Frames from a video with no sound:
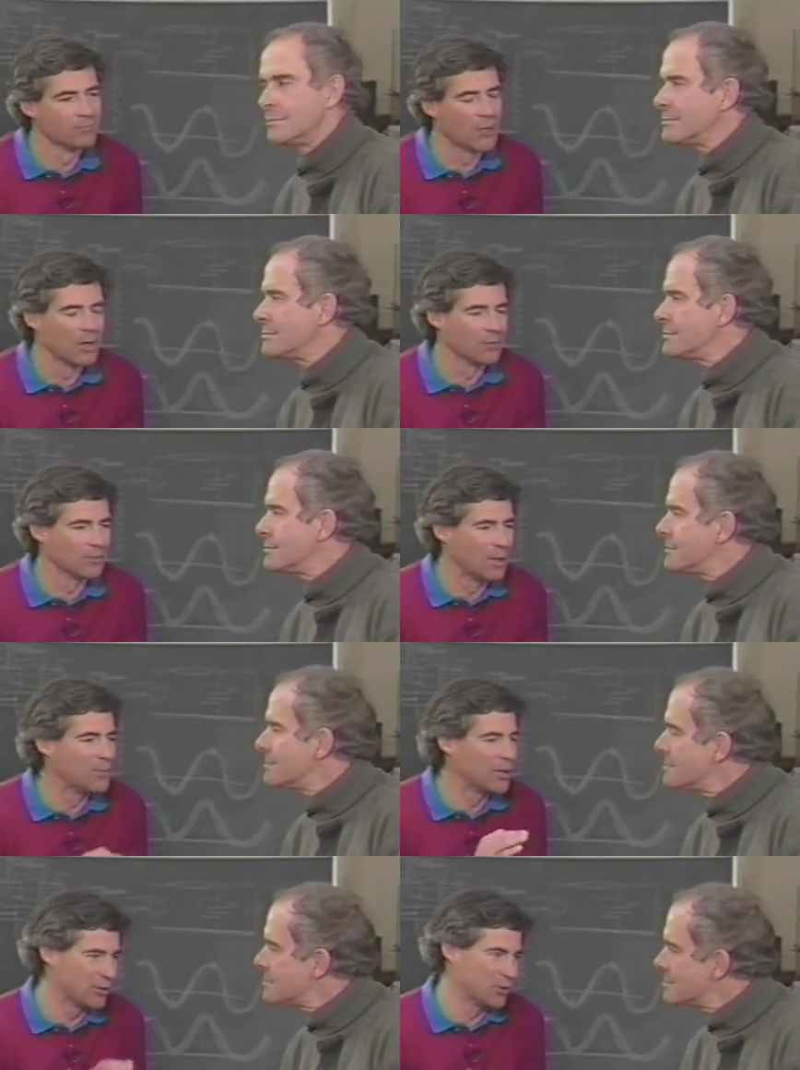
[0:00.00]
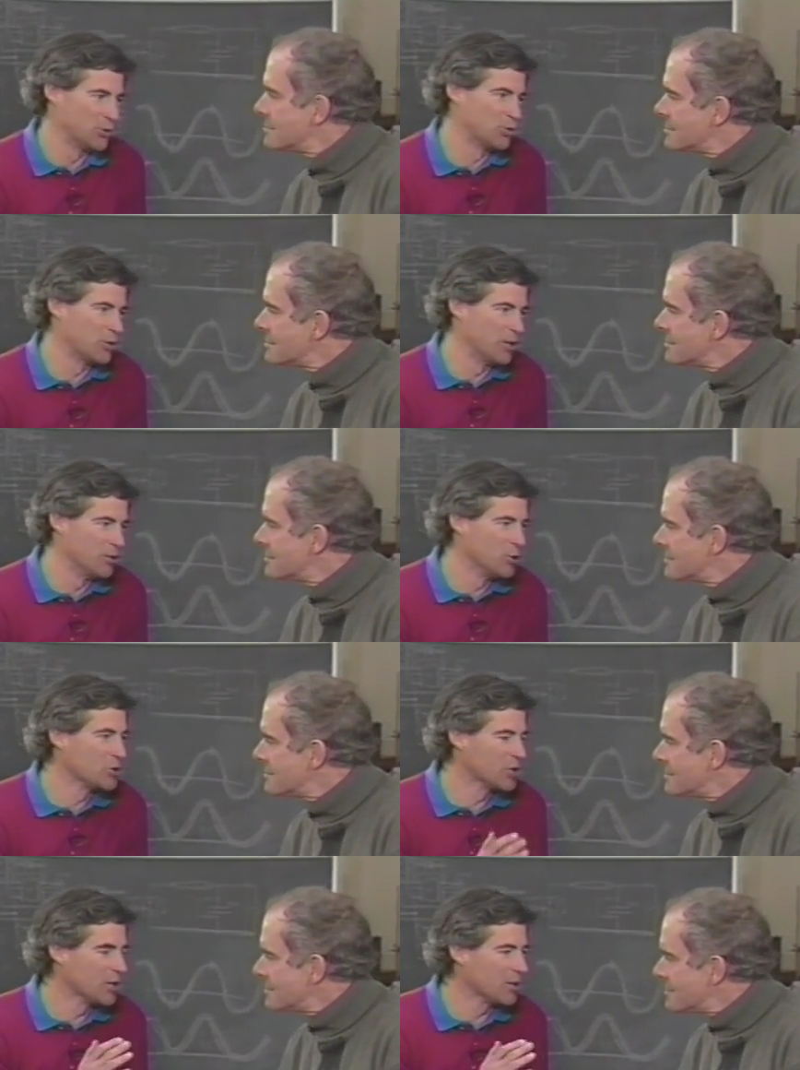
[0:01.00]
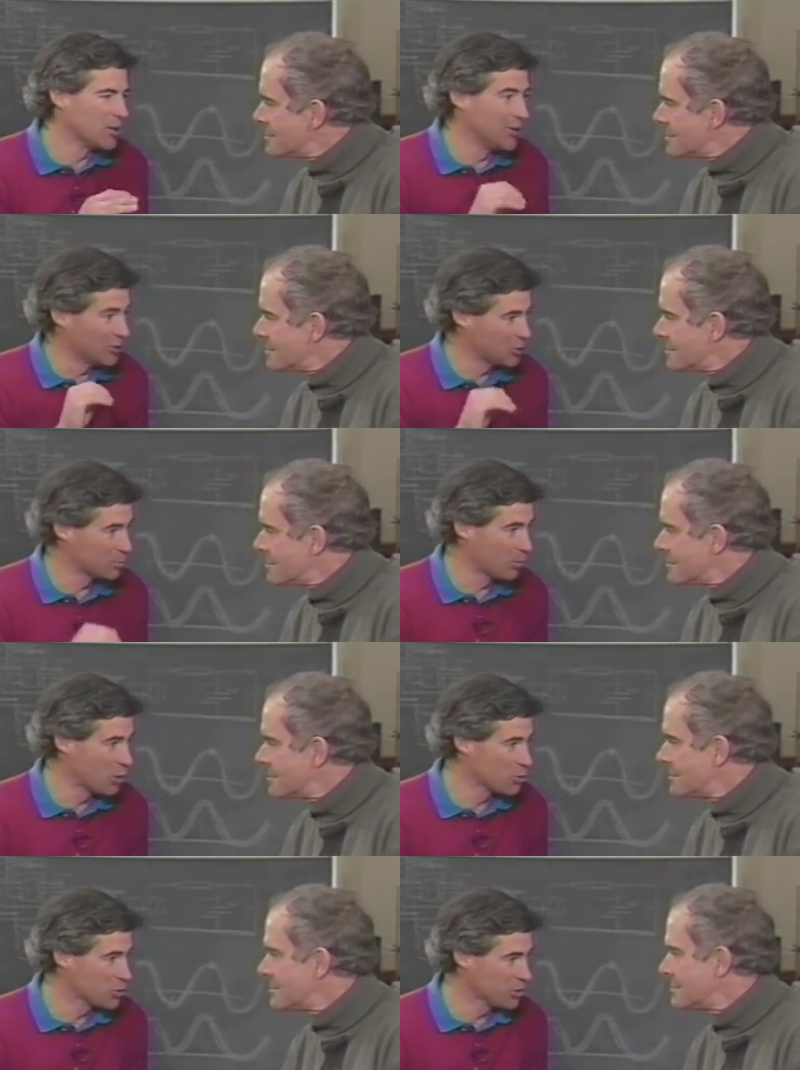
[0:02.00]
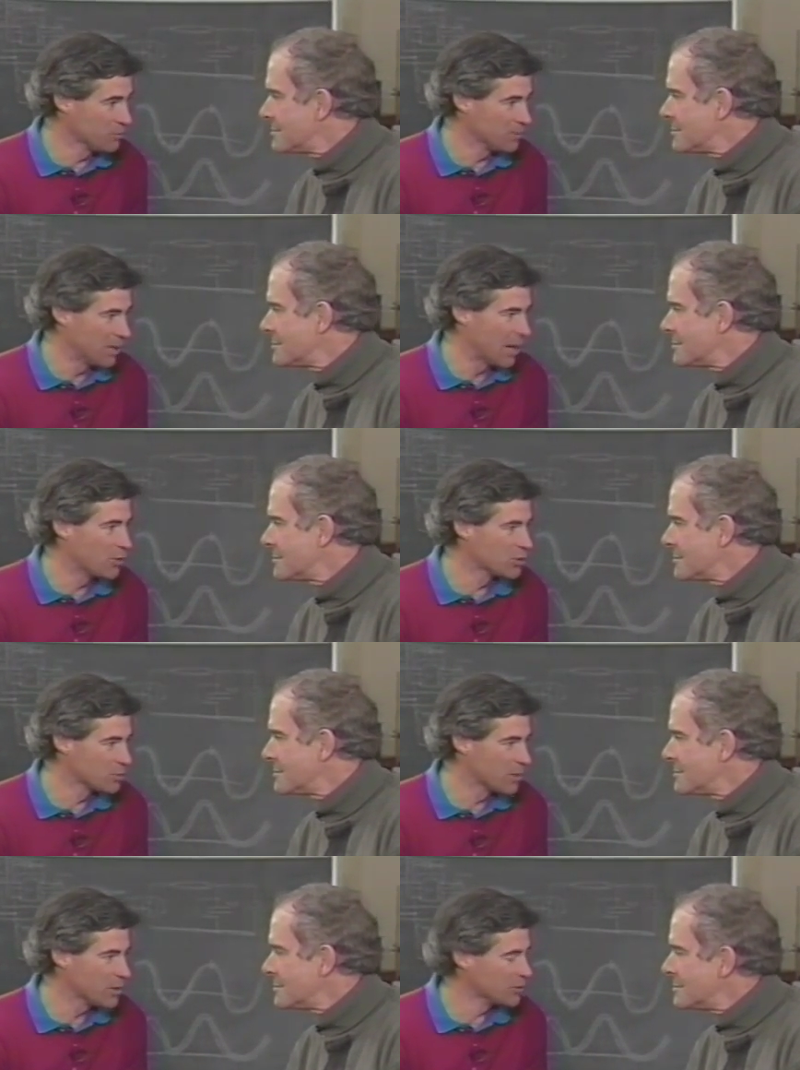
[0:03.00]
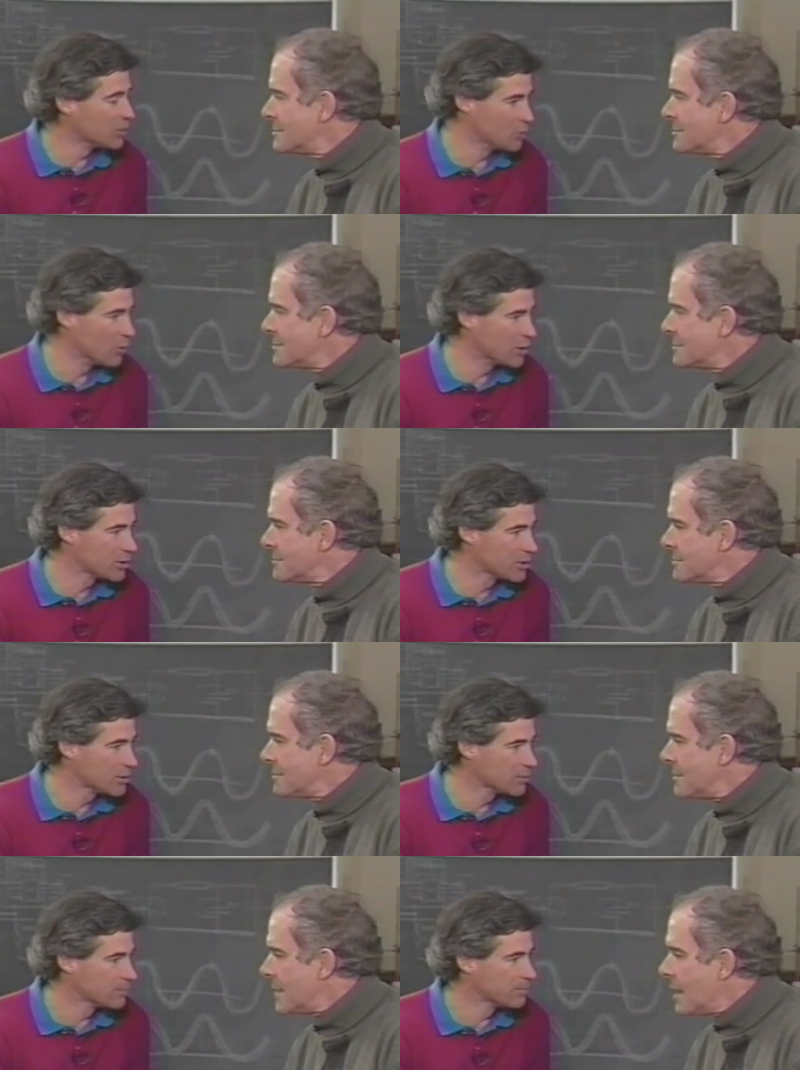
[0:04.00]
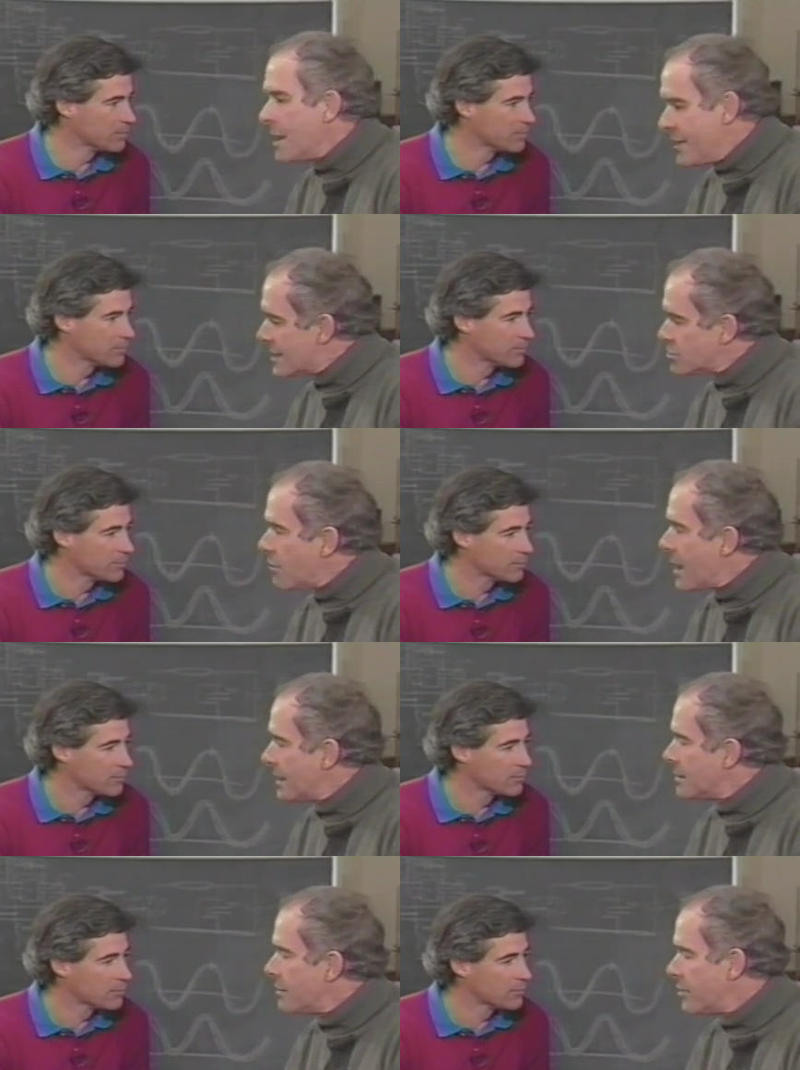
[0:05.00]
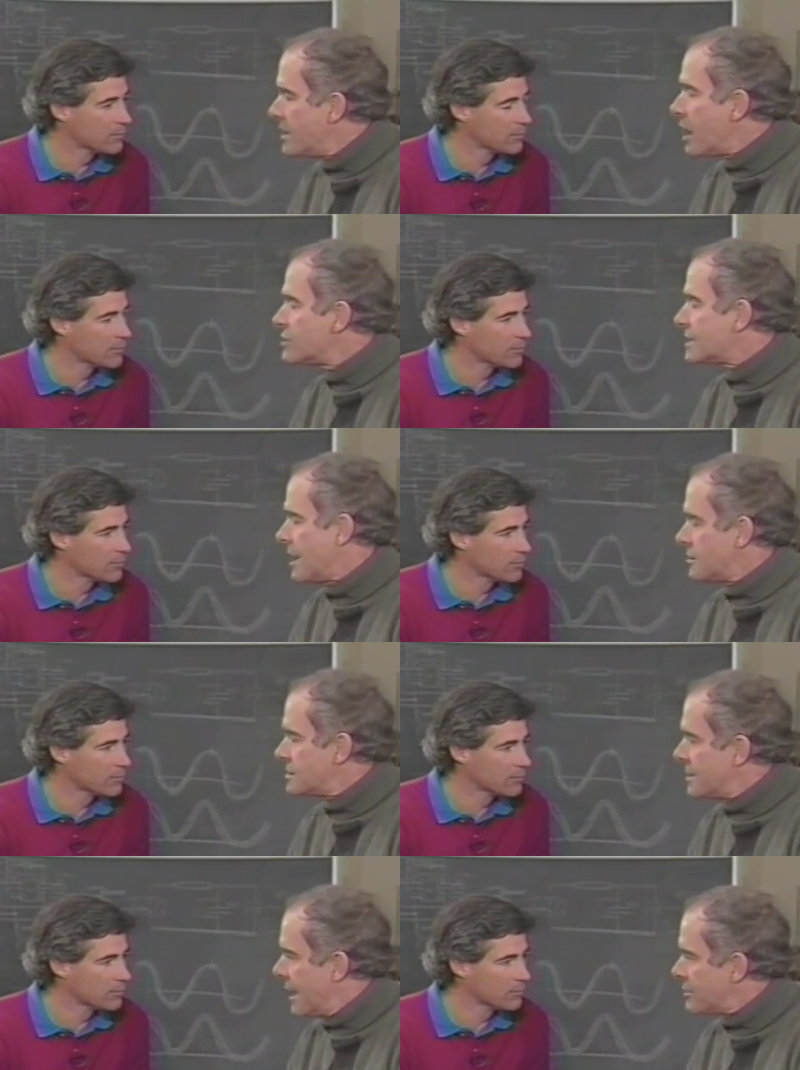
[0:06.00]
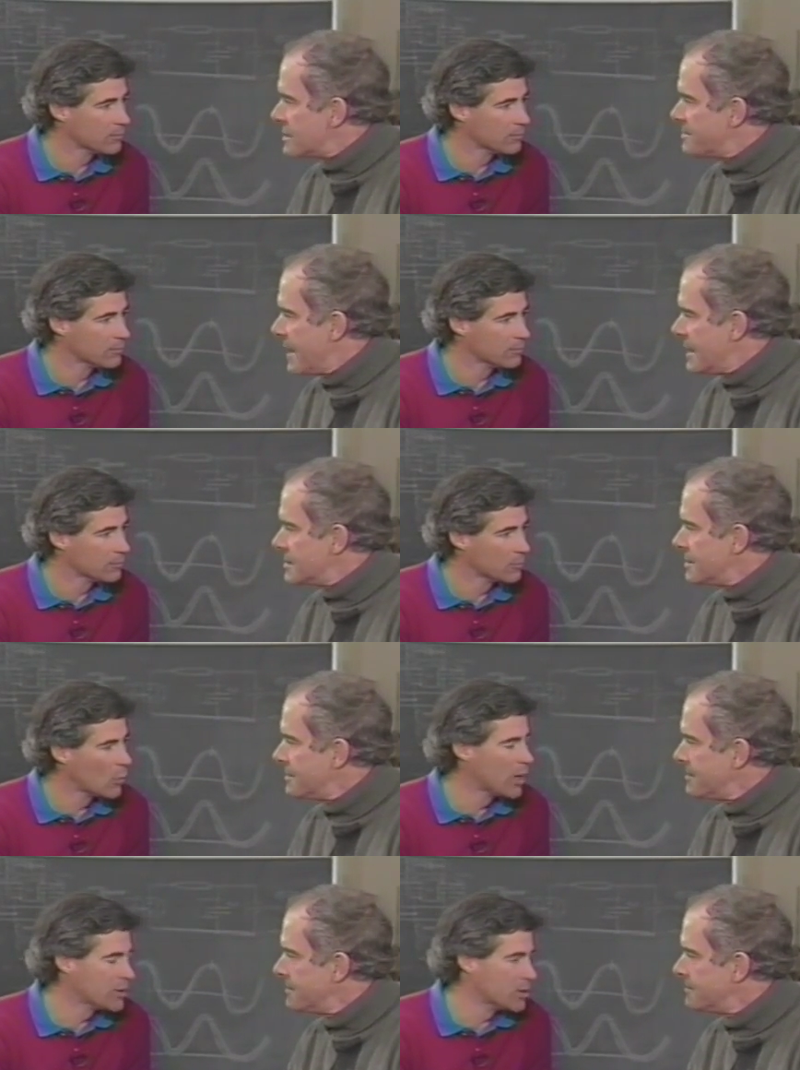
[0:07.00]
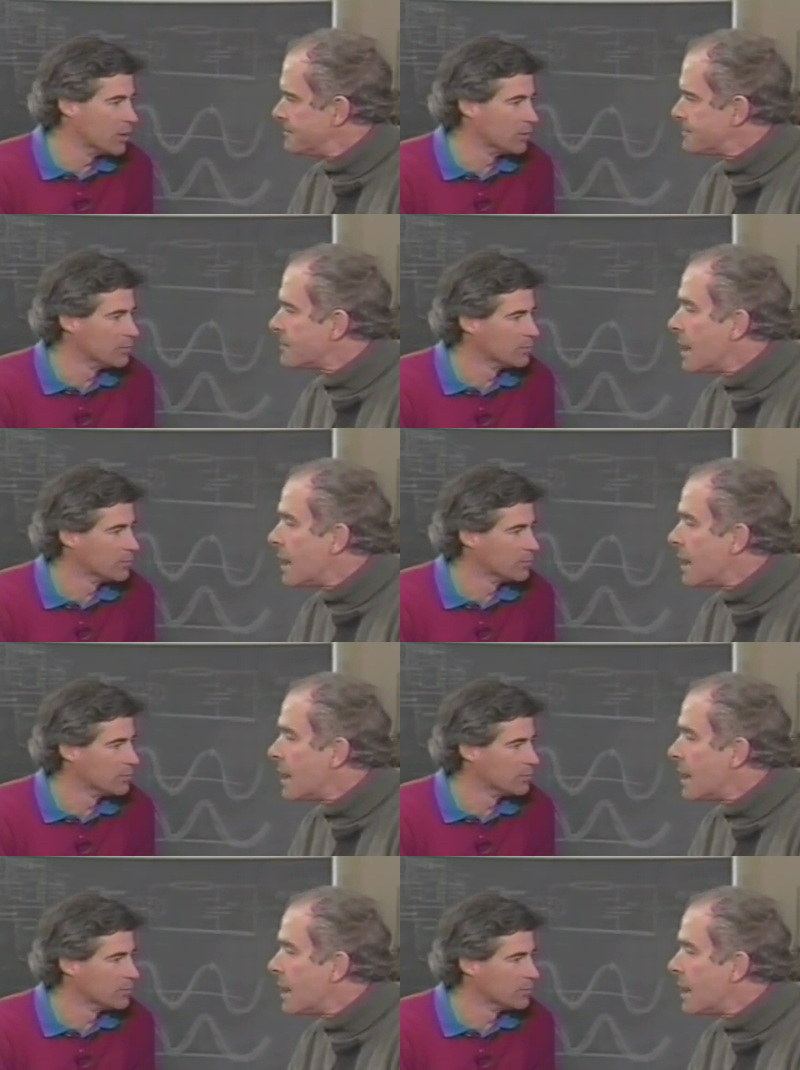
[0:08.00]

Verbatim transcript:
Speaker 1: Now, let me get this straight. You're saying that an explosion in outer space is noiseless?
Speaker 2: That's right. There are no sounds in outer space. Why is that?